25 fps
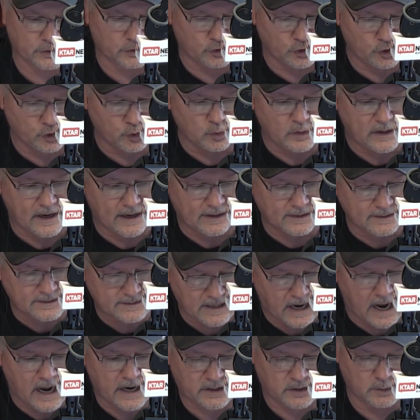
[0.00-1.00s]
You get a
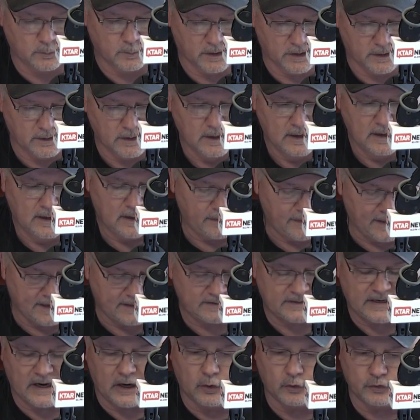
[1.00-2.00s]
document that
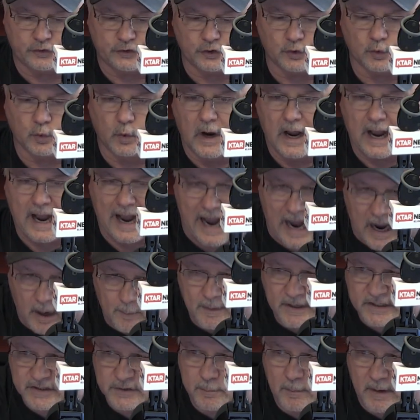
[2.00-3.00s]
tells you how
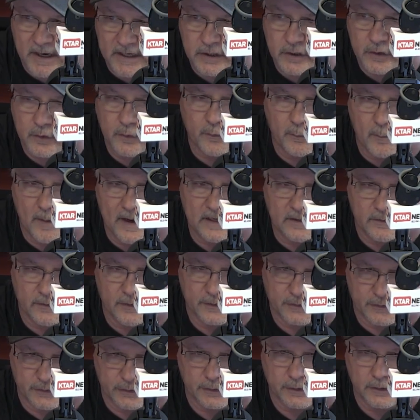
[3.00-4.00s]
much money you've made
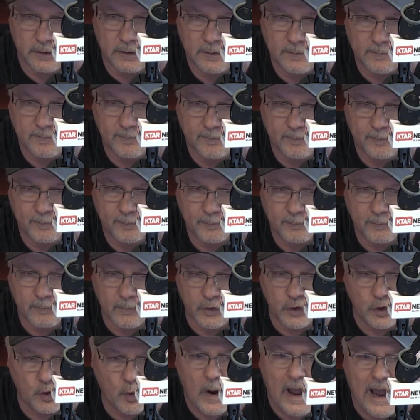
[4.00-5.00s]
this year.
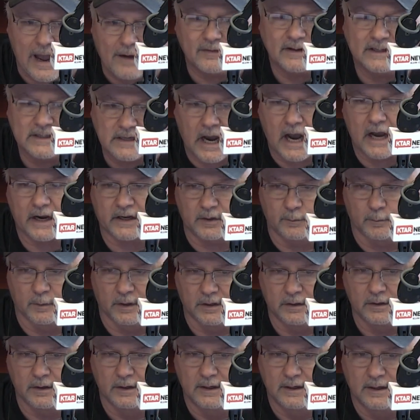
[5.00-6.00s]
You have a document
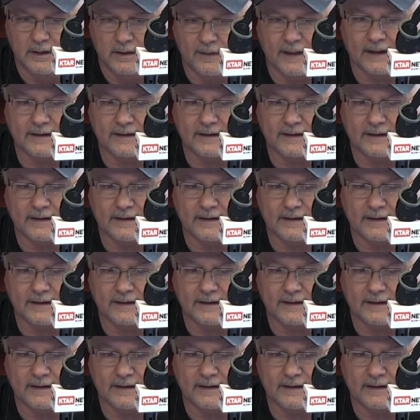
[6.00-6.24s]
that